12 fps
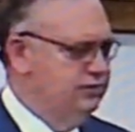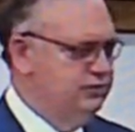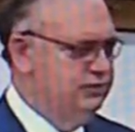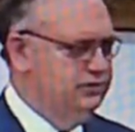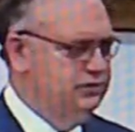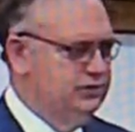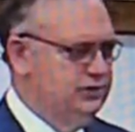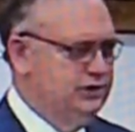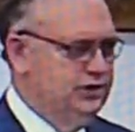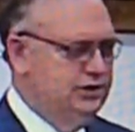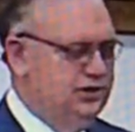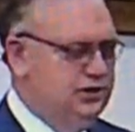
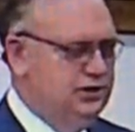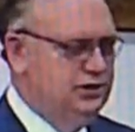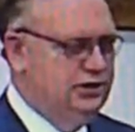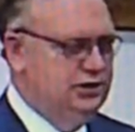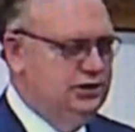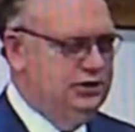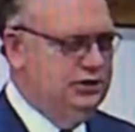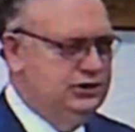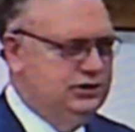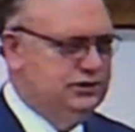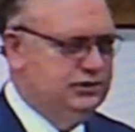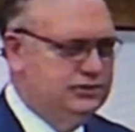
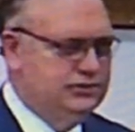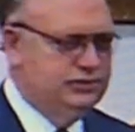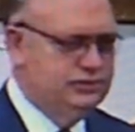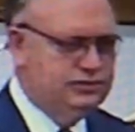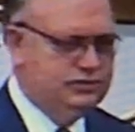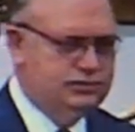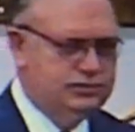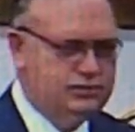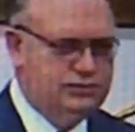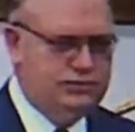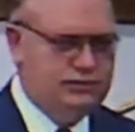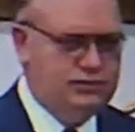
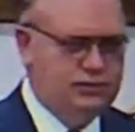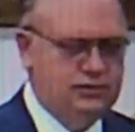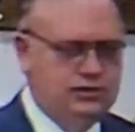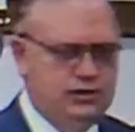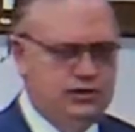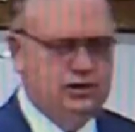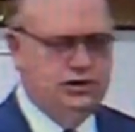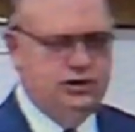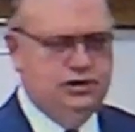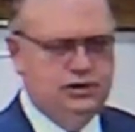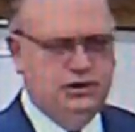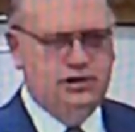
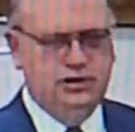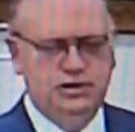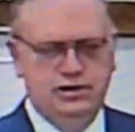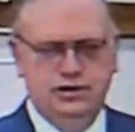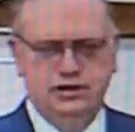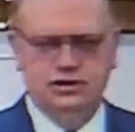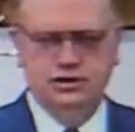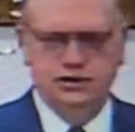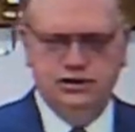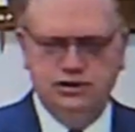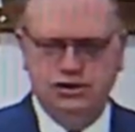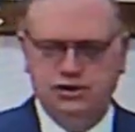
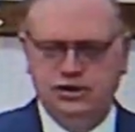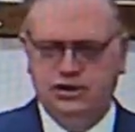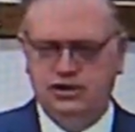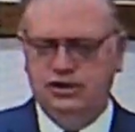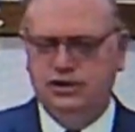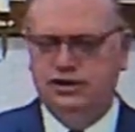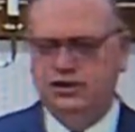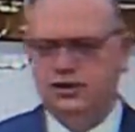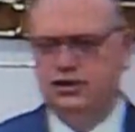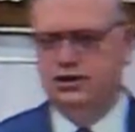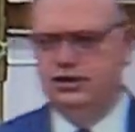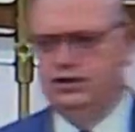
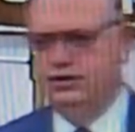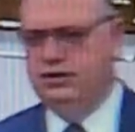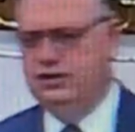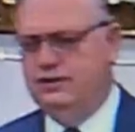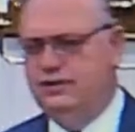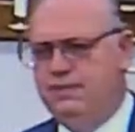(silence)